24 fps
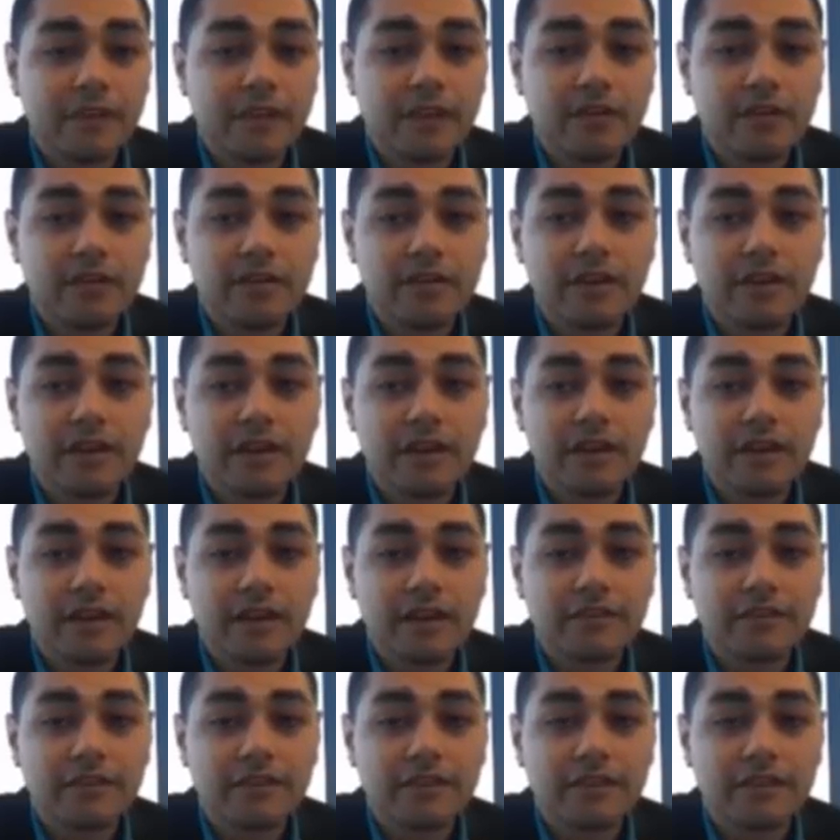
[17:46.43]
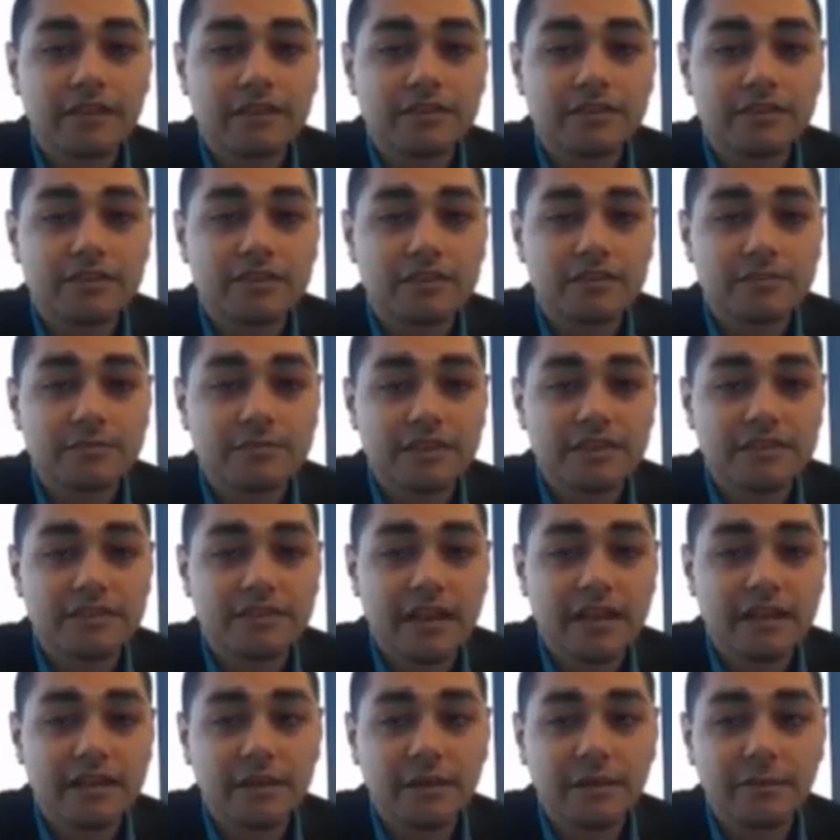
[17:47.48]
got to have a thing that shows me
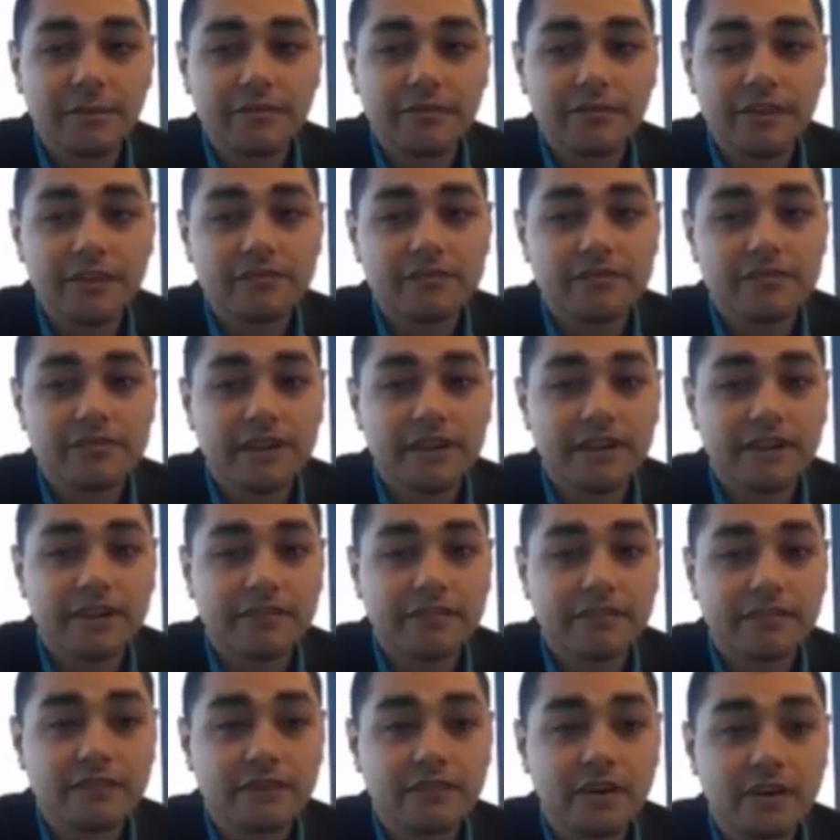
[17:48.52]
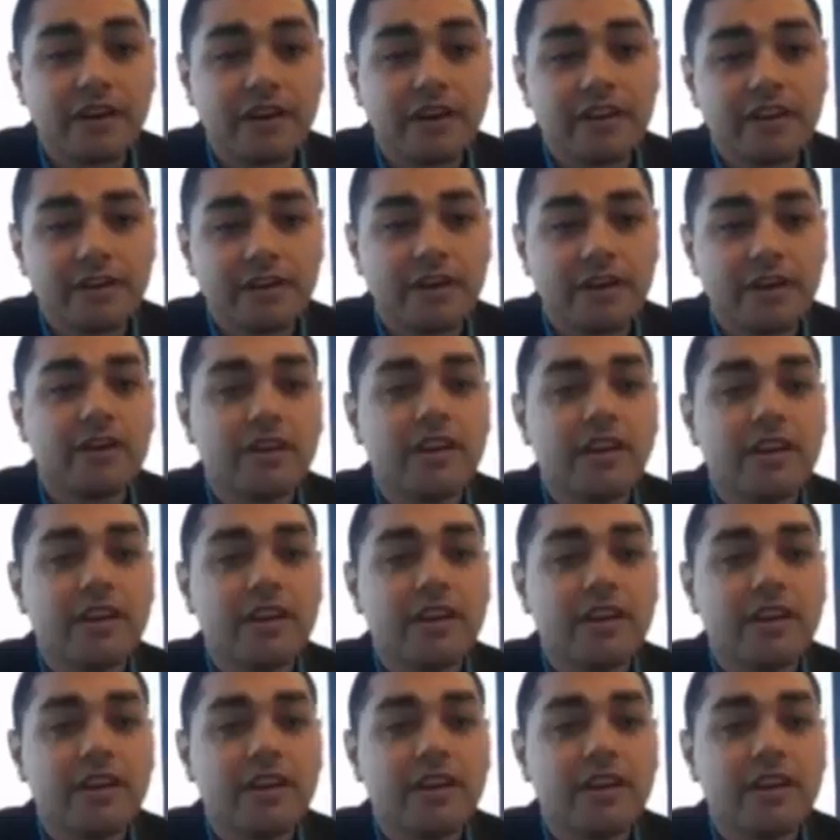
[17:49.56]
exactly how many videos I have. Okay, there we go.